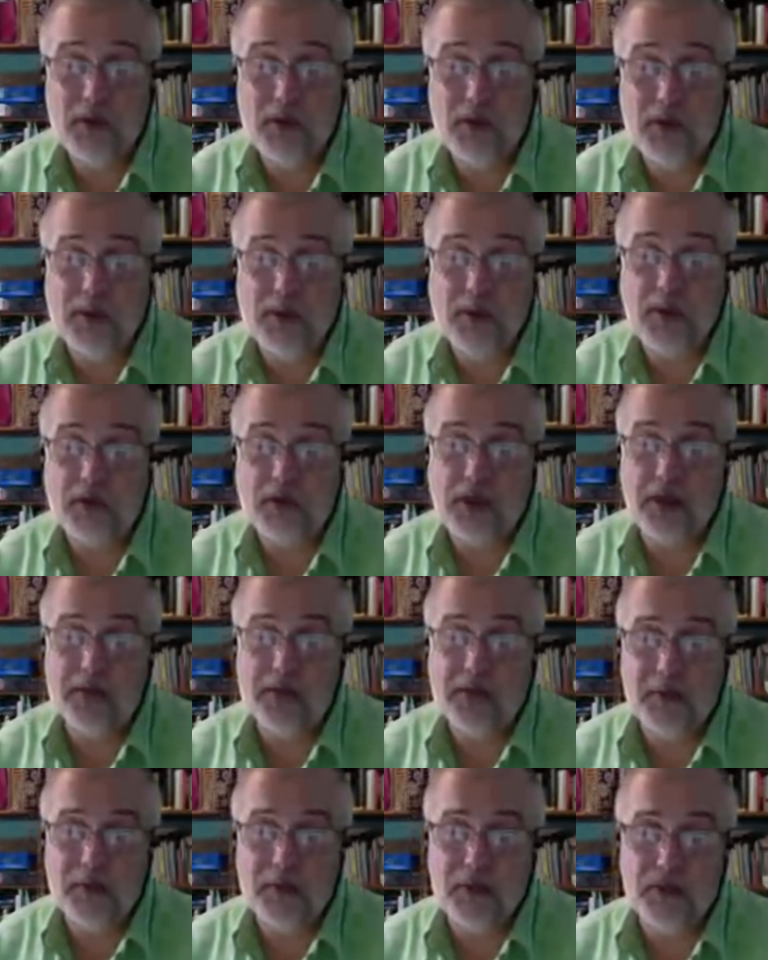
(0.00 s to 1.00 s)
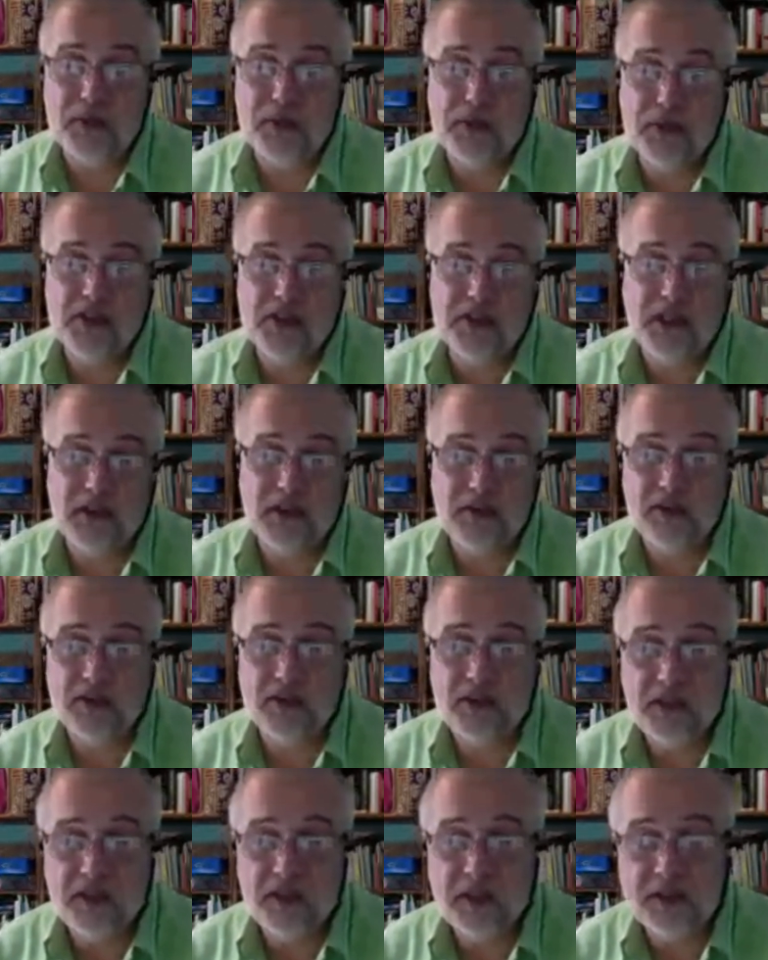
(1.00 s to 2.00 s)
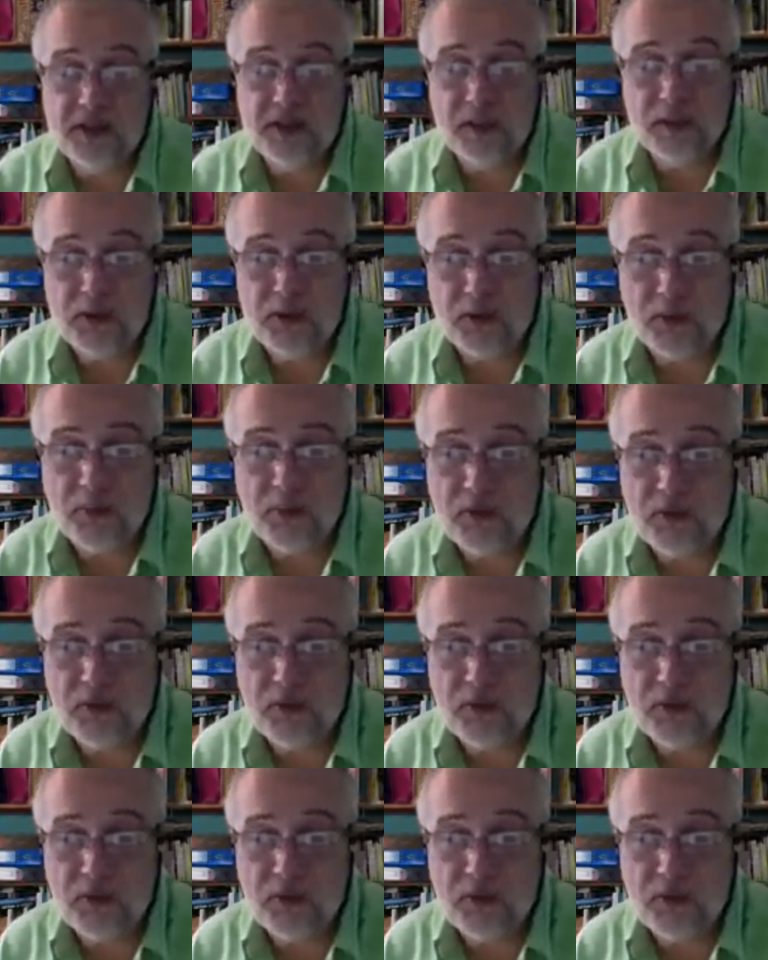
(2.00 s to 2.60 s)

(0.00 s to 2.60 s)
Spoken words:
we've got to have some sort of sincerity, some sort of